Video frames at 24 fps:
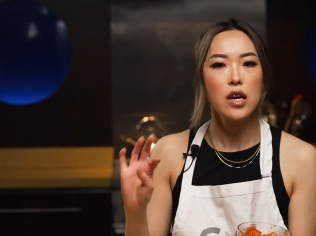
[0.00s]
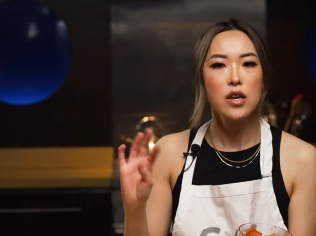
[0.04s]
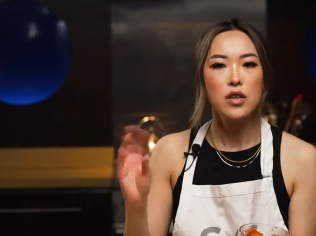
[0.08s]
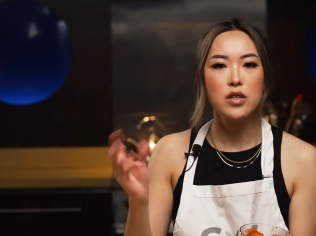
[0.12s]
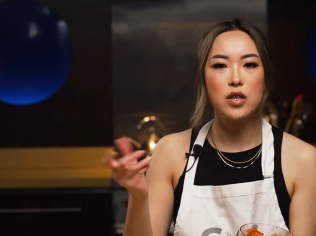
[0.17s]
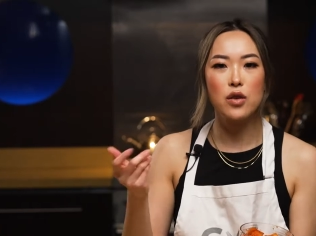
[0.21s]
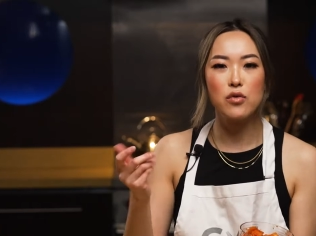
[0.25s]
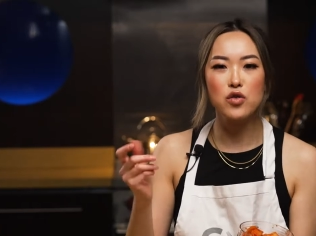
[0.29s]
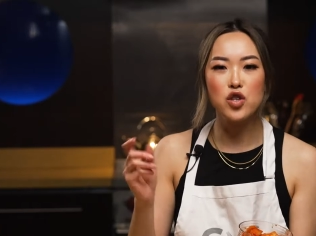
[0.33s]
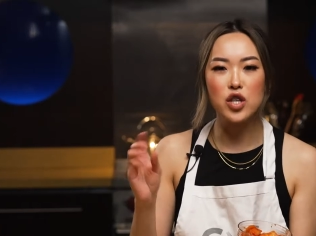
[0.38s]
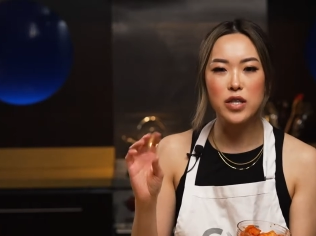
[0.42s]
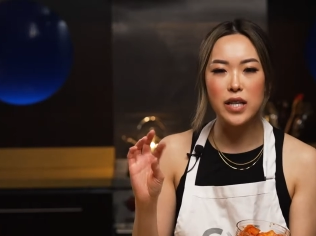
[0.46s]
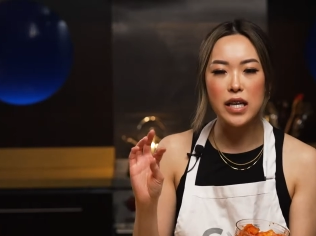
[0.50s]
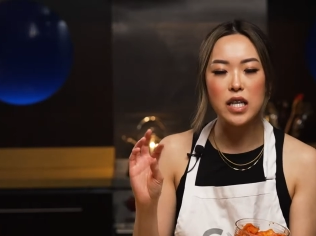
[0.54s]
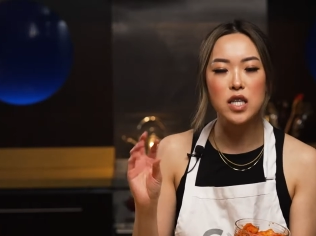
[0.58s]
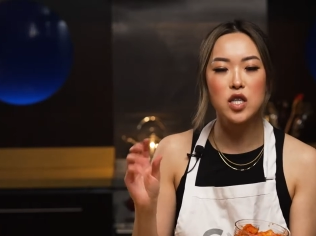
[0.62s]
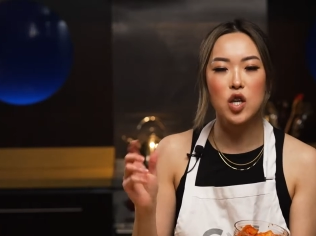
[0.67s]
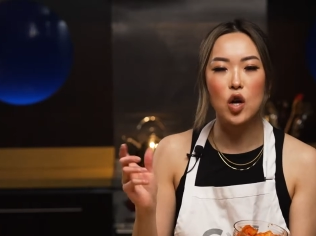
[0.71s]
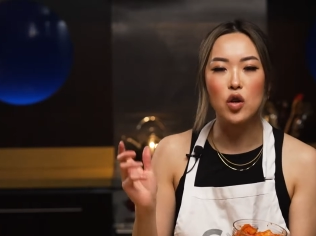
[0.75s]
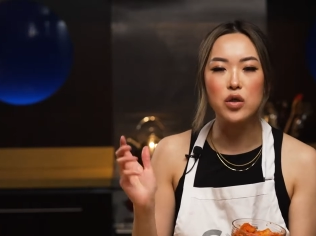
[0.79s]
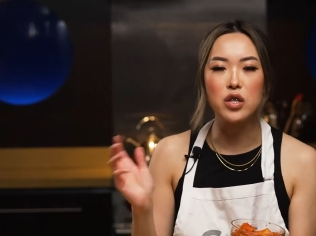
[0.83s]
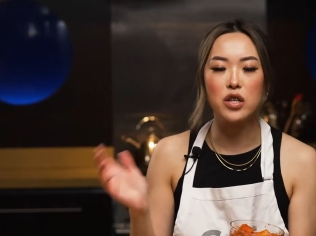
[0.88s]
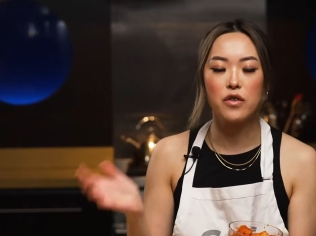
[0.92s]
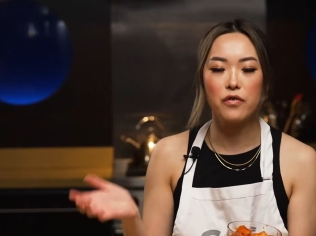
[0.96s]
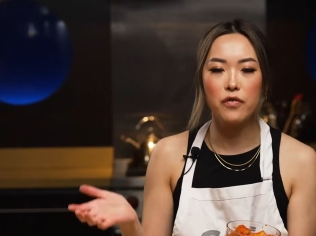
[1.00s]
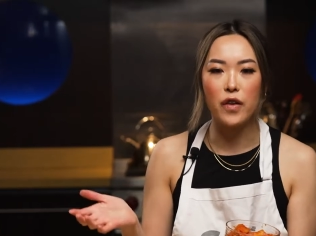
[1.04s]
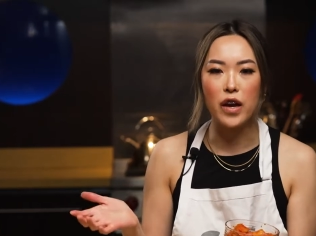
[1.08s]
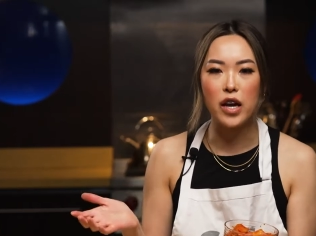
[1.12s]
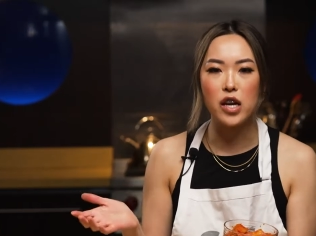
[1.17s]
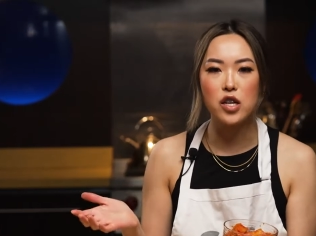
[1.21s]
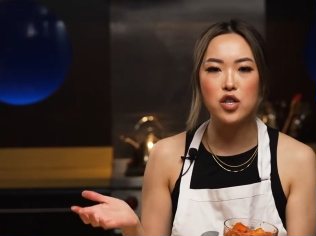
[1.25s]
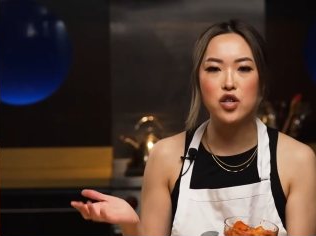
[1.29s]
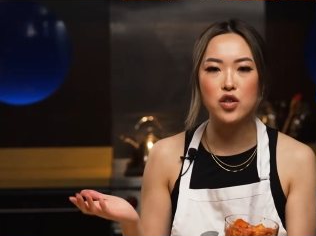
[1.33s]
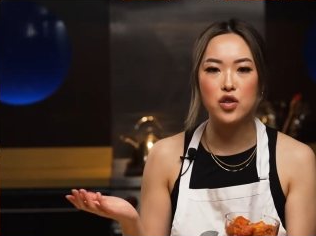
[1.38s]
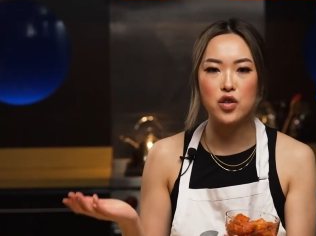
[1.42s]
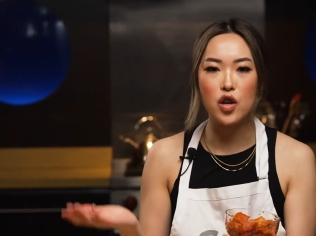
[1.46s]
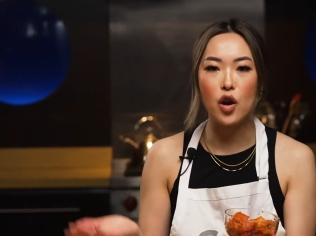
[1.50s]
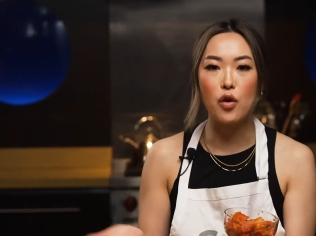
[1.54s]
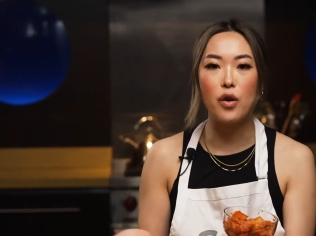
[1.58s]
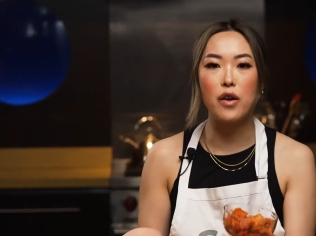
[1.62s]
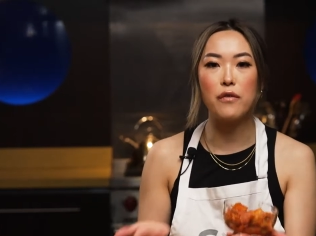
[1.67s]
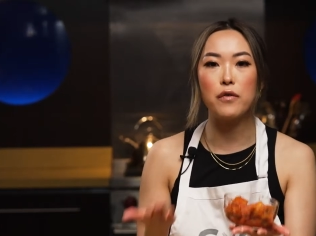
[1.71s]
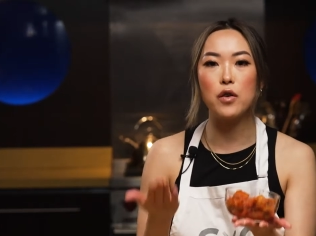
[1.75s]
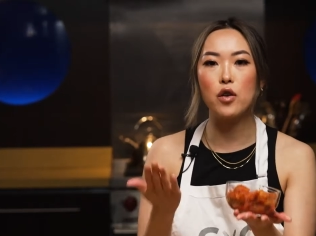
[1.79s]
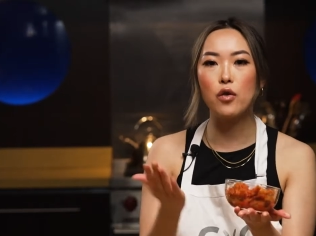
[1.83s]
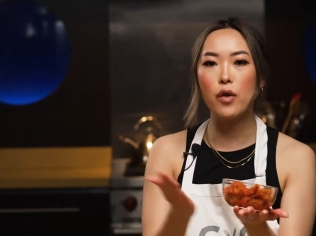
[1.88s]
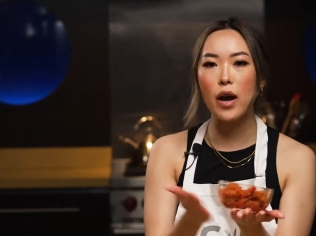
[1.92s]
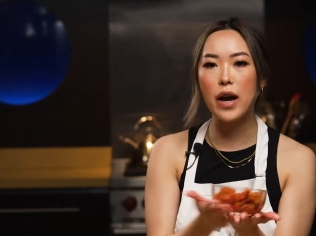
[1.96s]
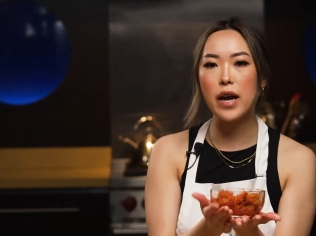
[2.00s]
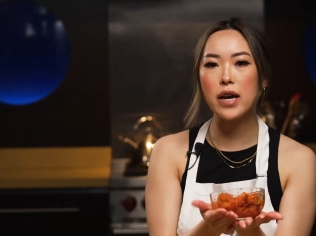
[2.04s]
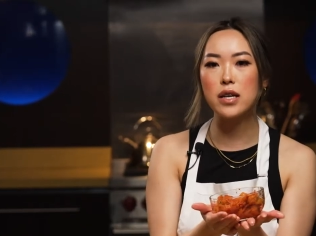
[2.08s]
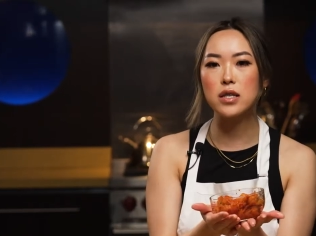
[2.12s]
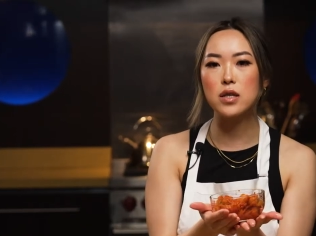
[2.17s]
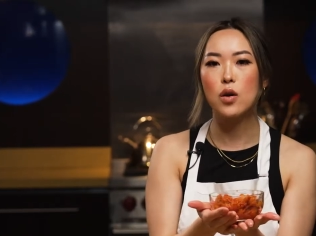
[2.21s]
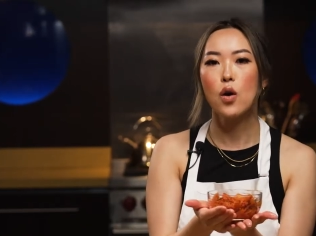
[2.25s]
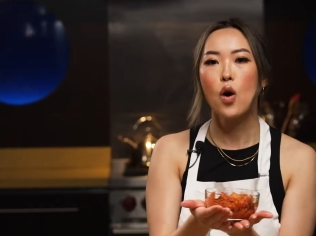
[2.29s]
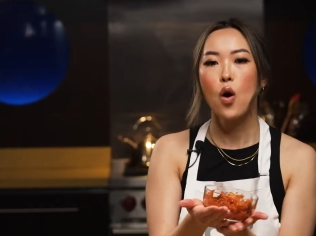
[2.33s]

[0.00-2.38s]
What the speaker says: So just like salted fish. So if you guys